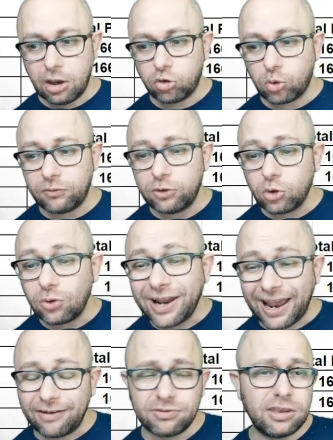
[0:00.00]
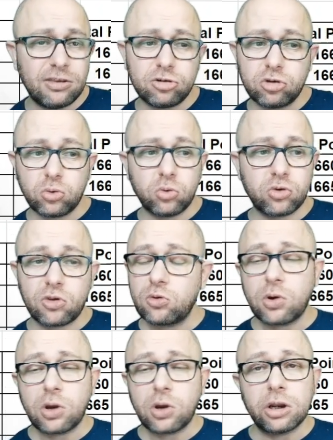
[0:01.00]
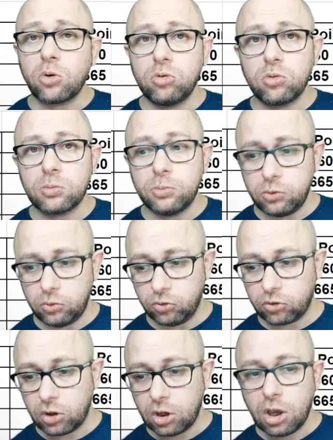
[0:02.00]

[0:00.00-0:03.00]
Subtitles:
So if you don't have these resources, you cannot use brews.